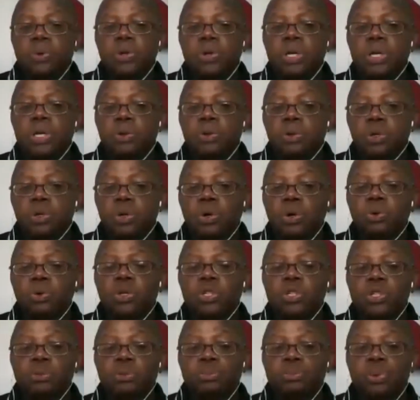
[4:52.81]
will
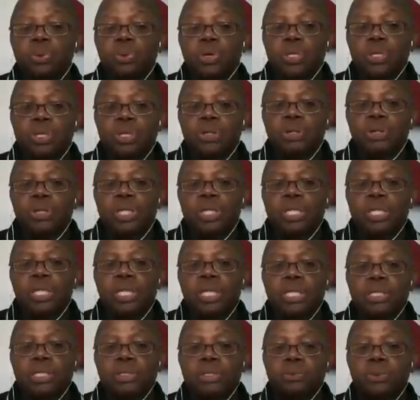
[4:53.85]
go to support their
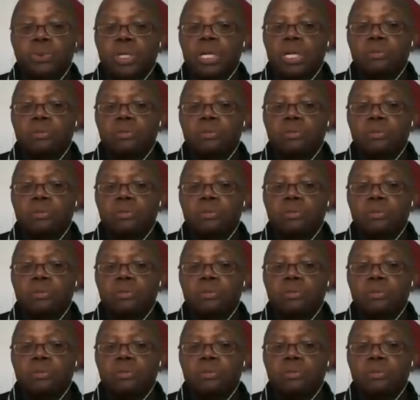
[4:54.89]
needs,